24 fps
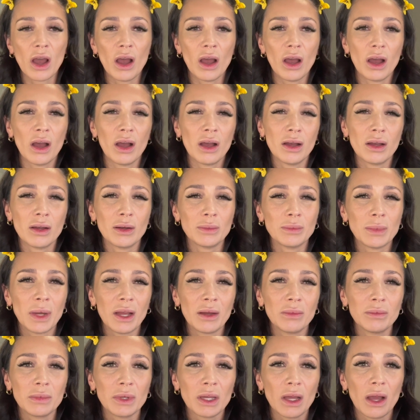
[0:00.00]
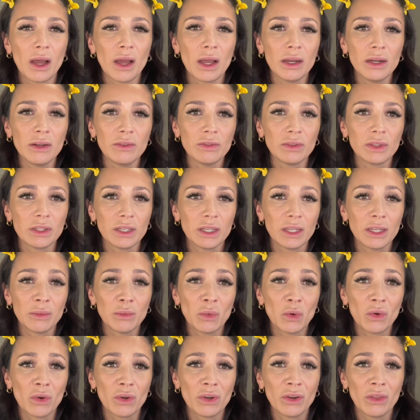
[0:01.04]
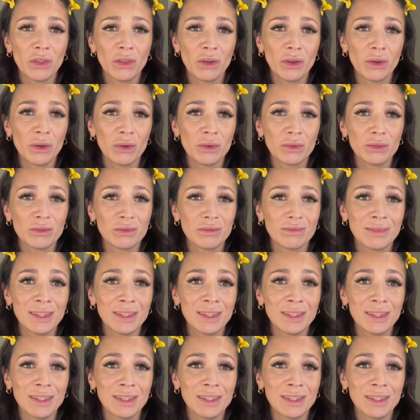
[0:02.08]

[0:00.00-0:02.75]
I'm kind of leaning more though